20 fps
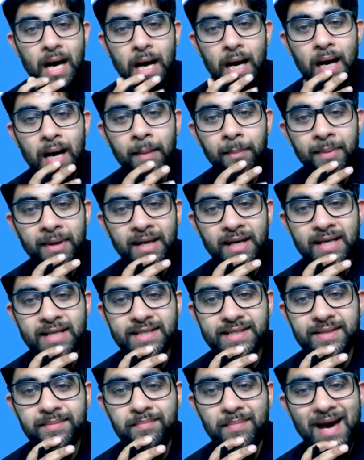appearance
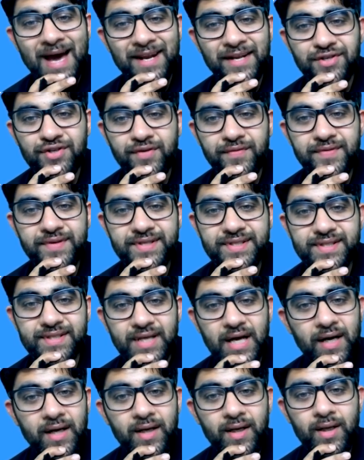in marriage of his
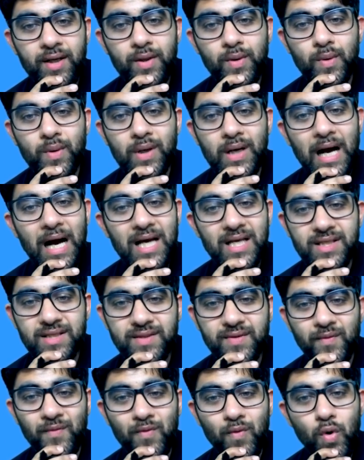son, to cast
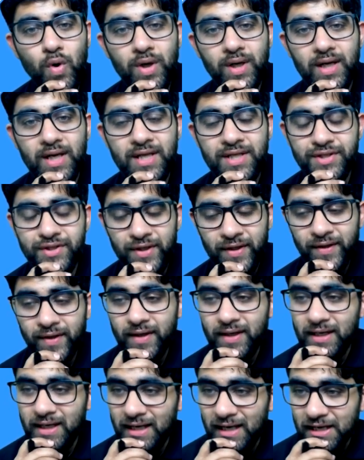vote in general
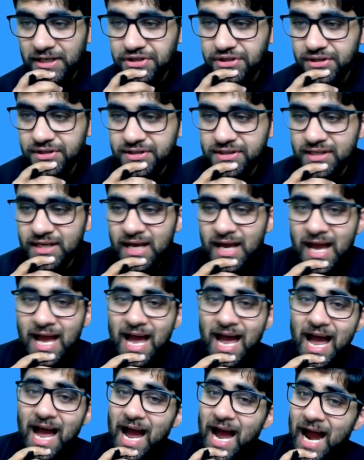elections,
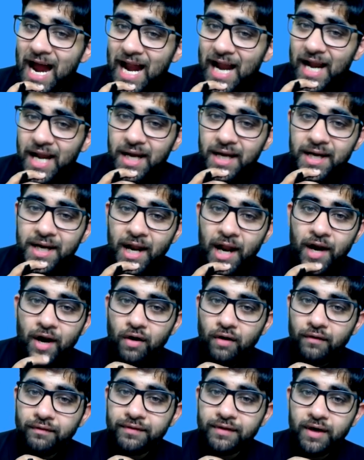and none
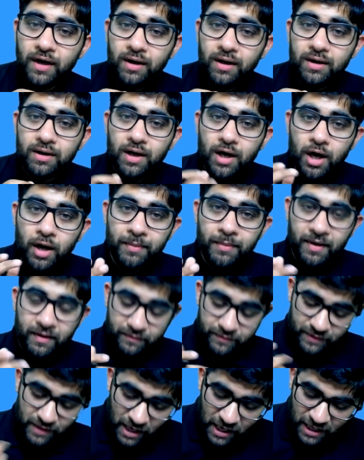of the above.
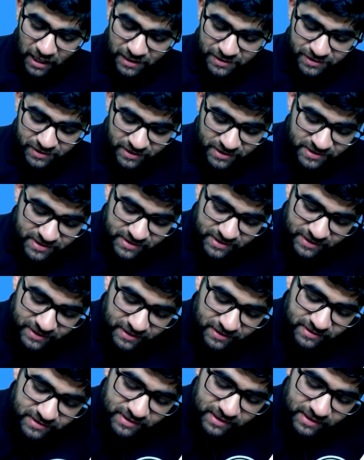The answer is serious